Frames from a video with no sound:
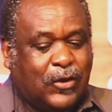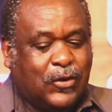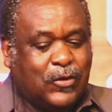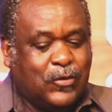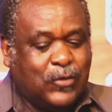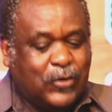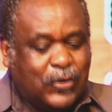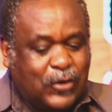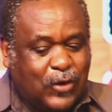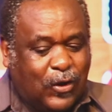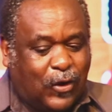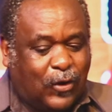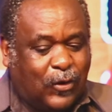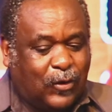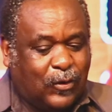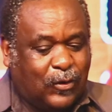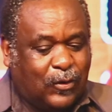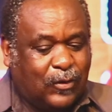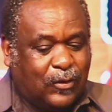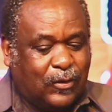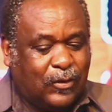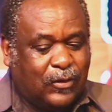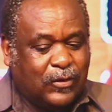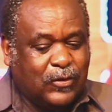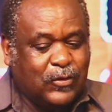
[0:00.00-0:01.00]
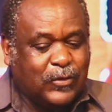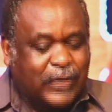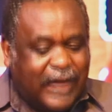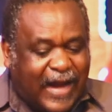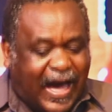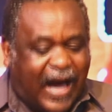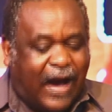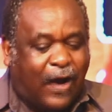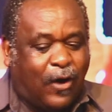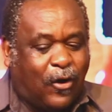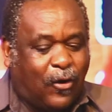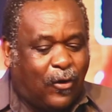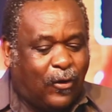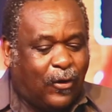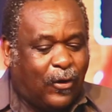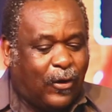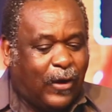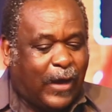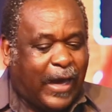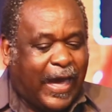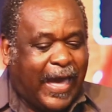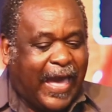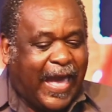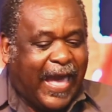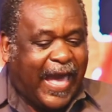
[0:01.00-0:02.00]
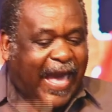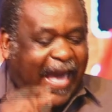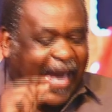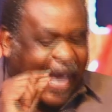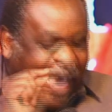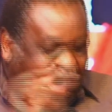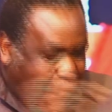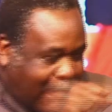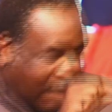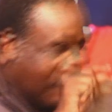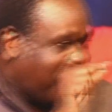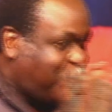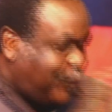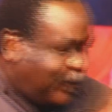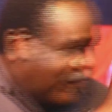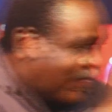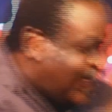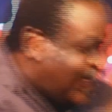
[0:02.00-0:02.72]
you know you now have